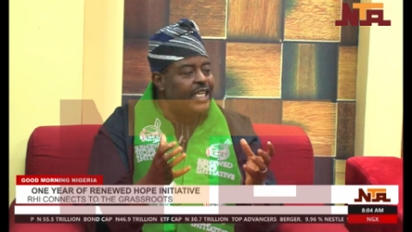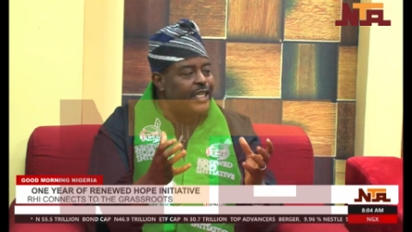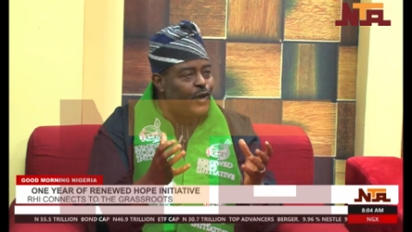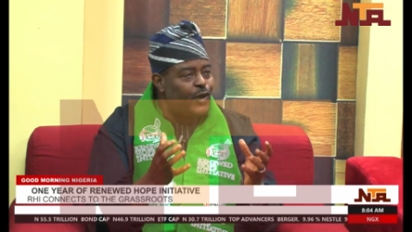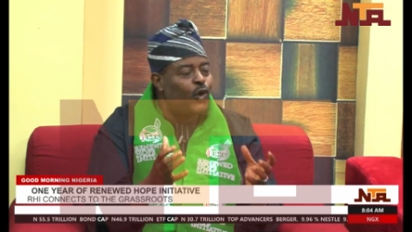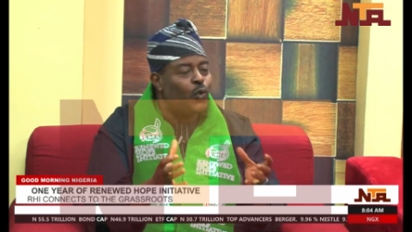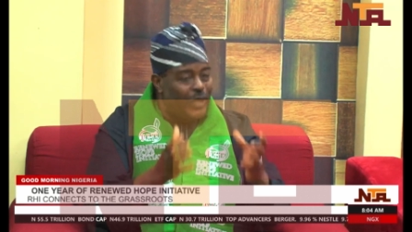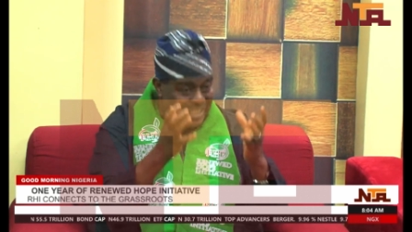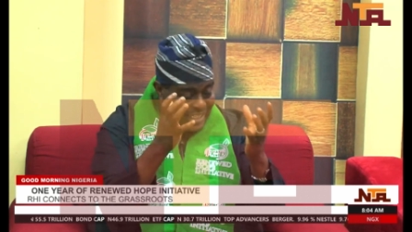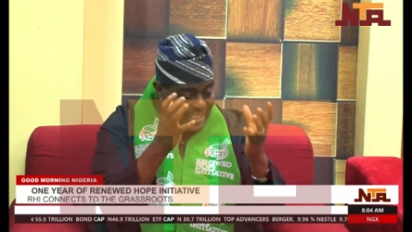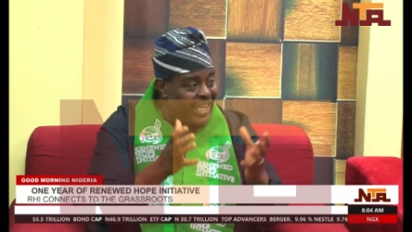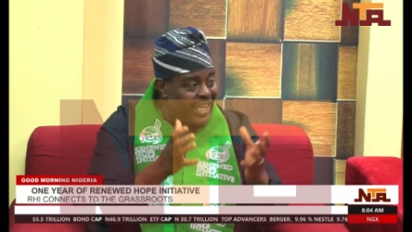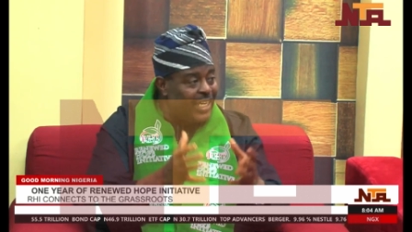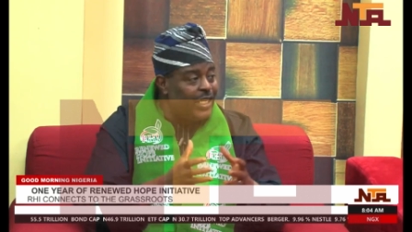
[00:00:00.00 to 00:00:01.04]
you know,
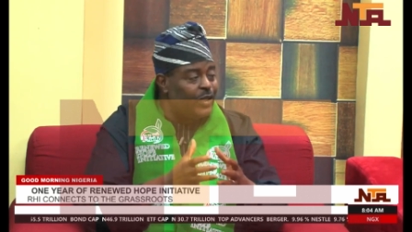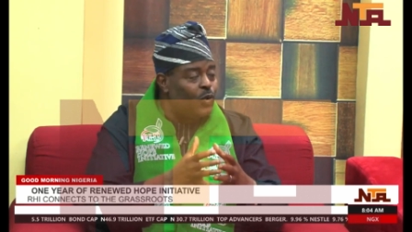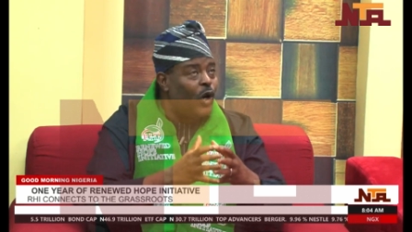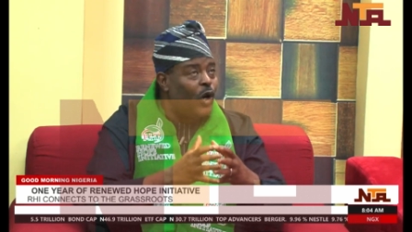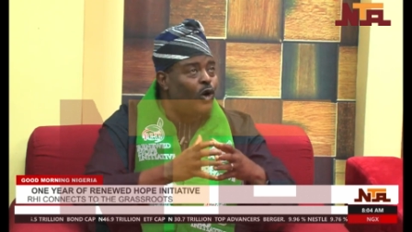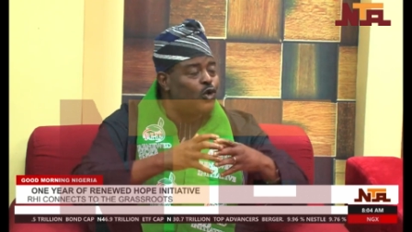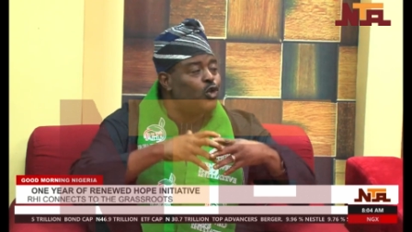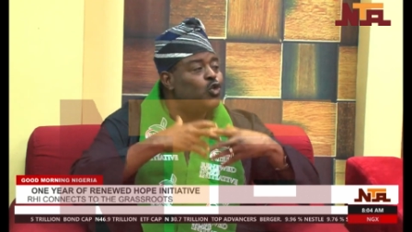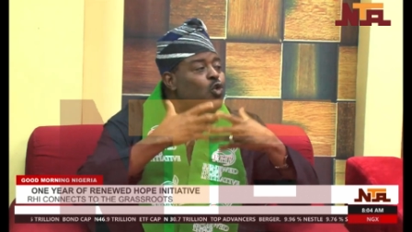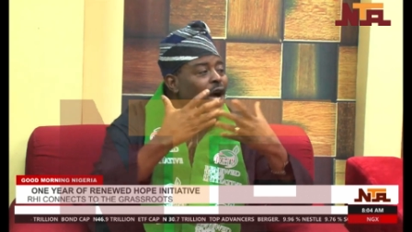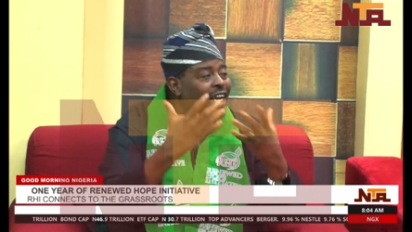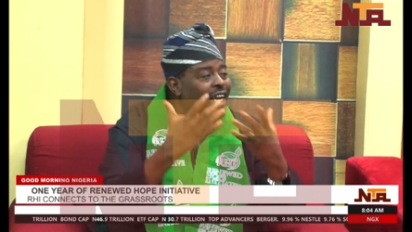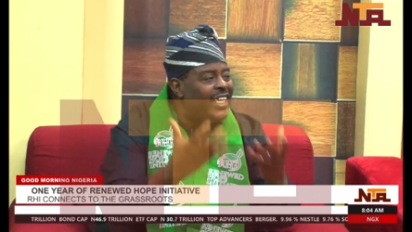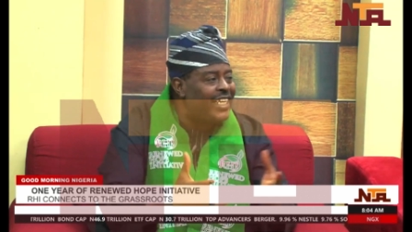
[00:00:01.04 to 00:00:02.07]
we also do
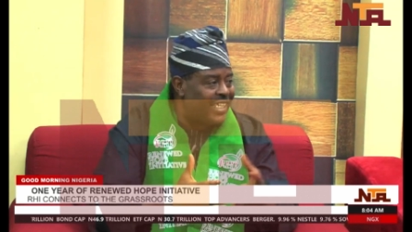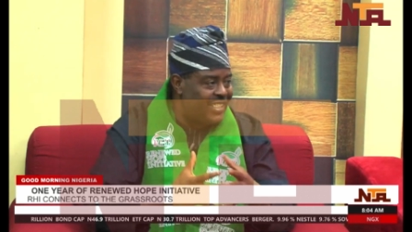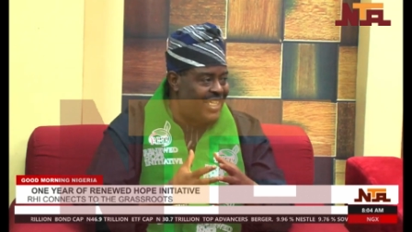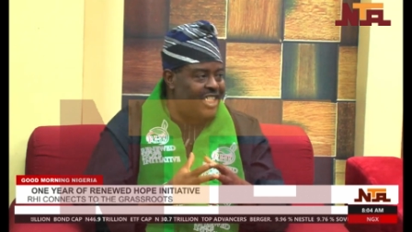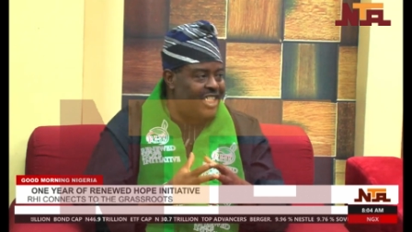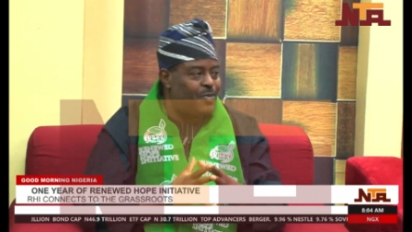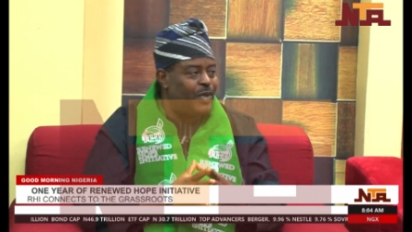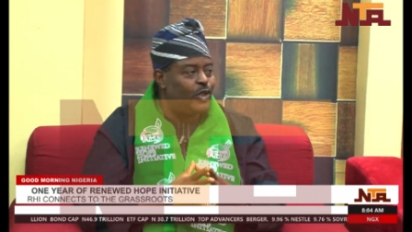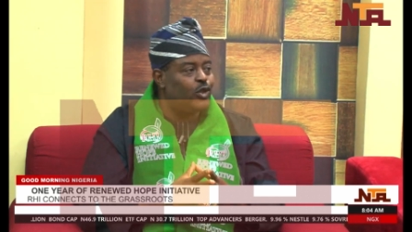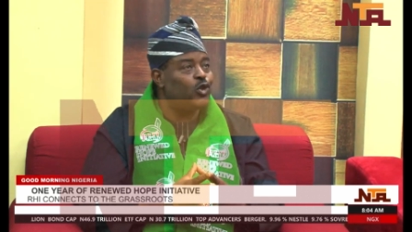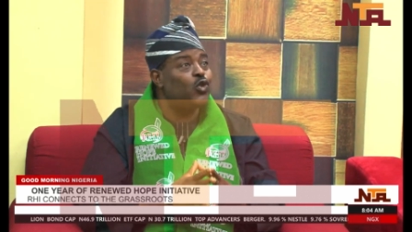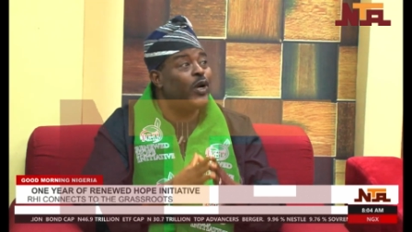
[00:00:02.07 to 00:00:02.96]
our need assessment to